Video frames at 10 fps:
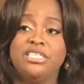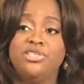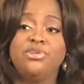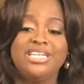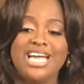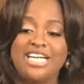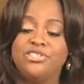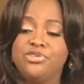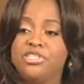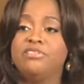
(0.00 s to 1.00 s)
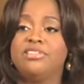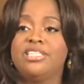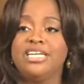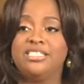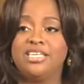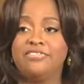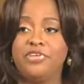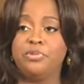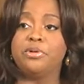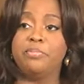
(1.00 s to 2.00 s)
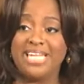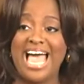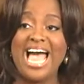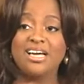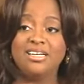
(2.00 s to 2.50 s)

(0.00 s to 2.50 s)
you could not do certain things if you were black.